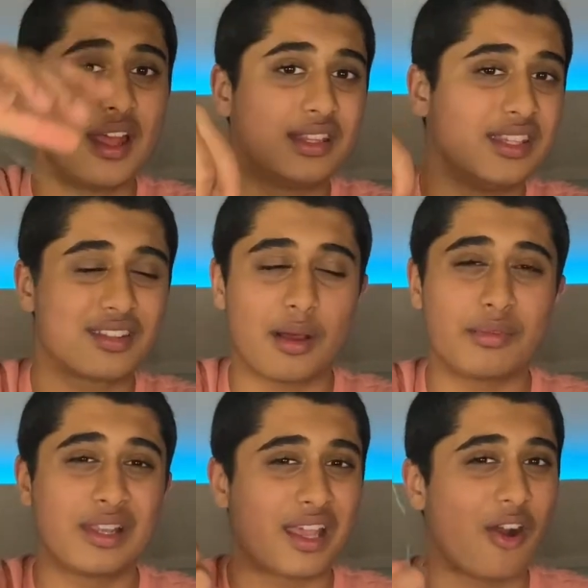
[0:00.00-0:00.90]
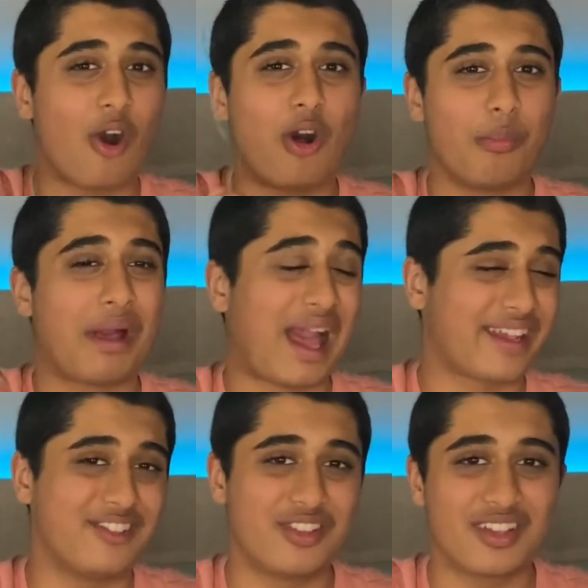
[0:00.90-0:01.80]
These come in like all
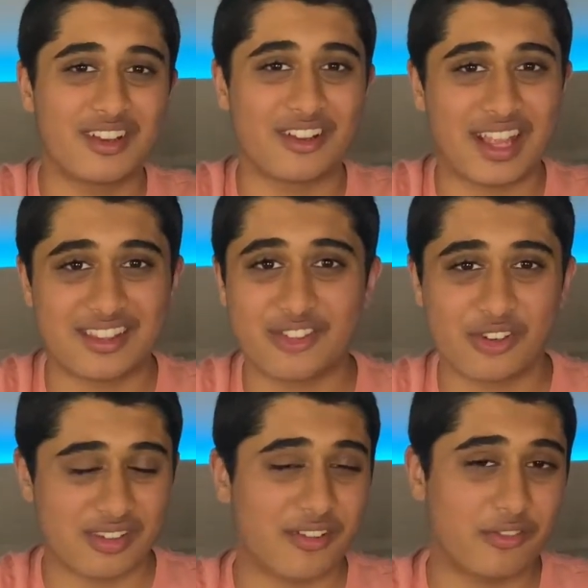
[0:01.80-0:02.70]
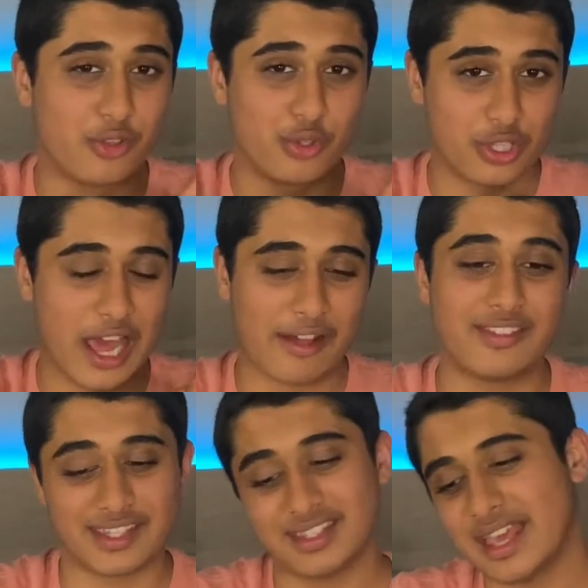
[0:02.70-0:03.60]
packaging and sort of stuff. You should have this.